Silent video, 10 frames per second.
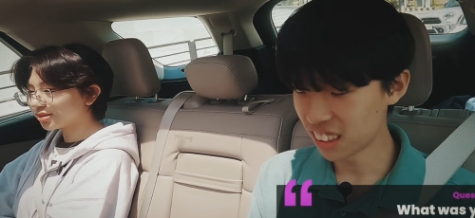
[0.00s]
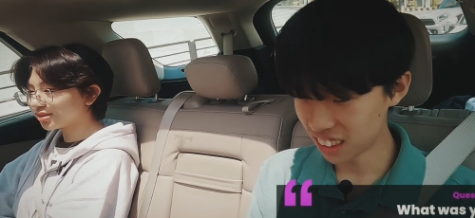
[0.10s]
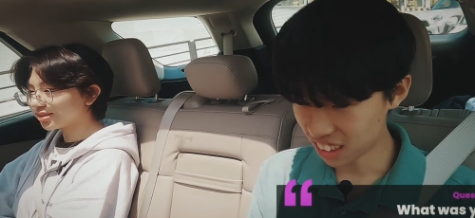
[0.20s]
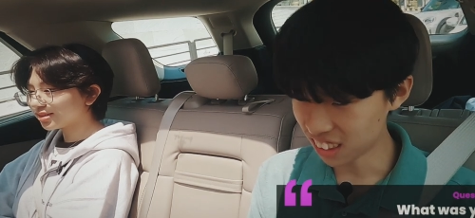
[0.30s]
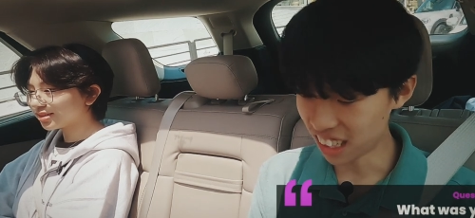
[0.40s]

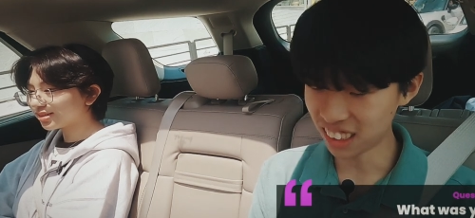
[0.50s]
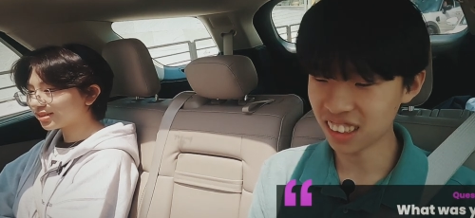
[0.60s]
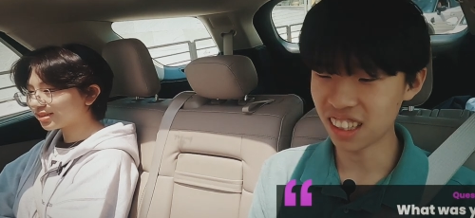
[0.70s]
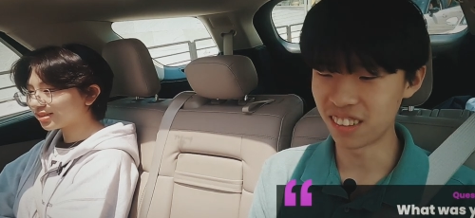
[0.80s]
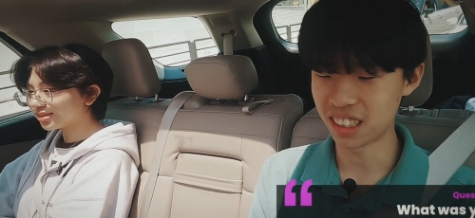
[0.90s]
Speaker 1: So I think
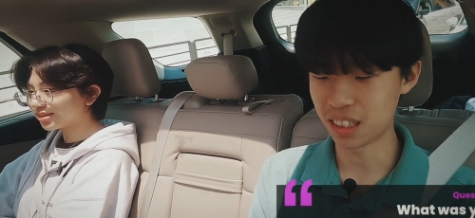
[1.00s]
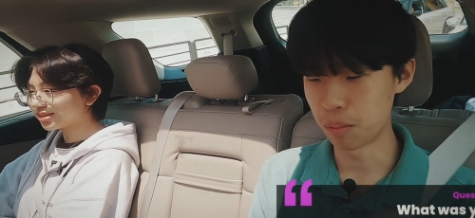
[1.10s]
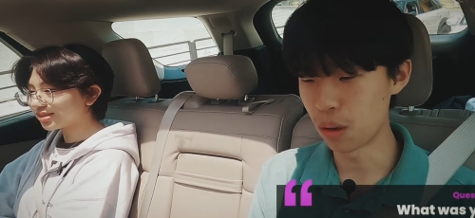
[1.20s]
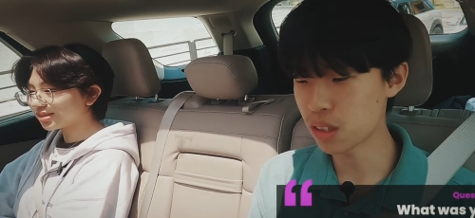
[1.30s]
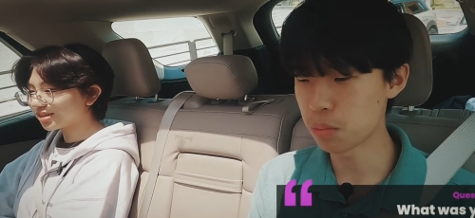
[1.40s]
that was the
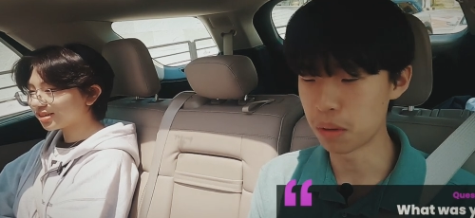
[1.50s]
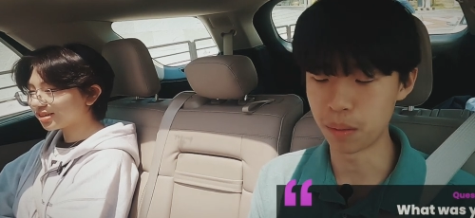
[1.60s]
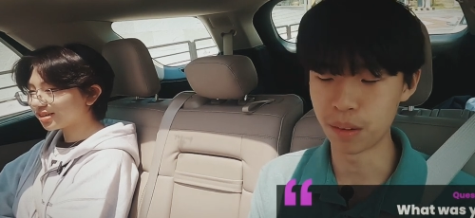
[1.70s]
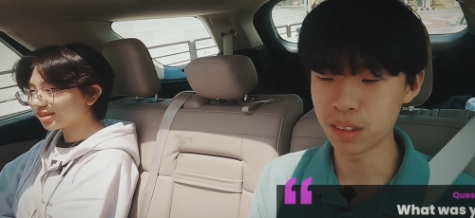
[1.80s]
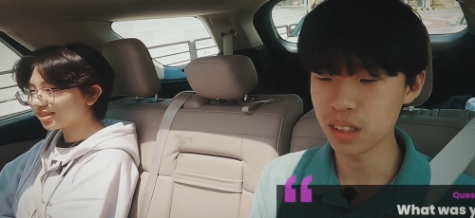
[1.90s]
most
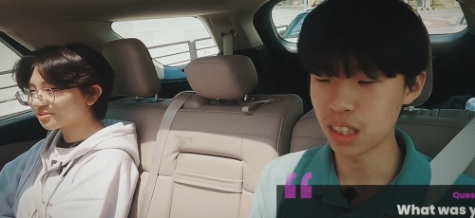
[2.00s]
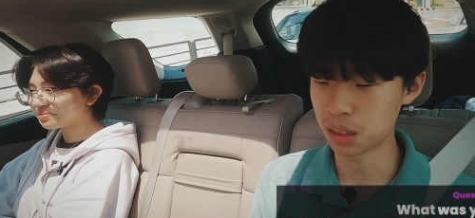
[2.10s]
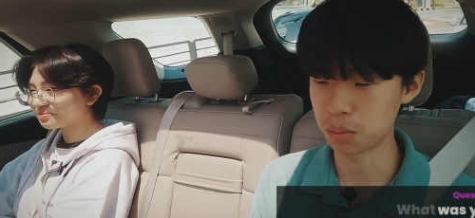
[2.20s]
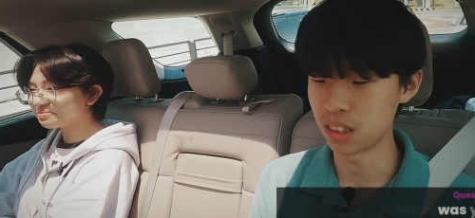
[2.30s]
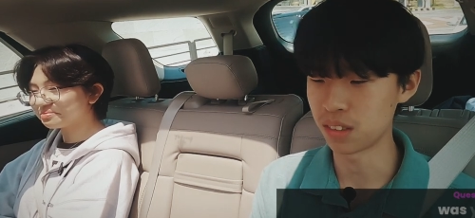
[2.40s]
memorable
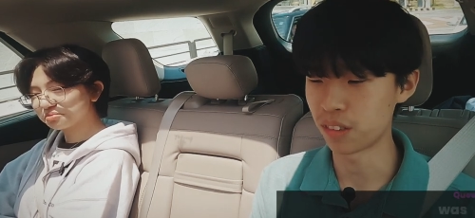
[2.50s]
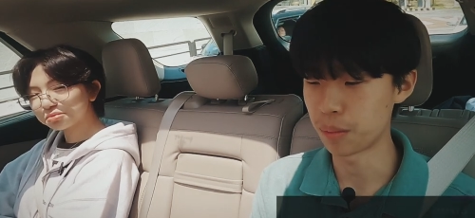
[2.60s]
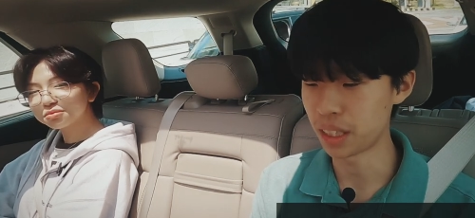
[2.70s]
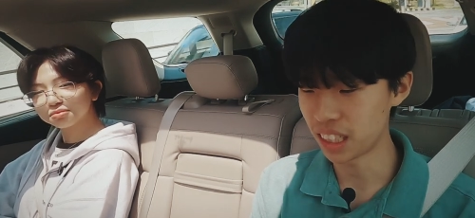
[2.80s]
experience for me.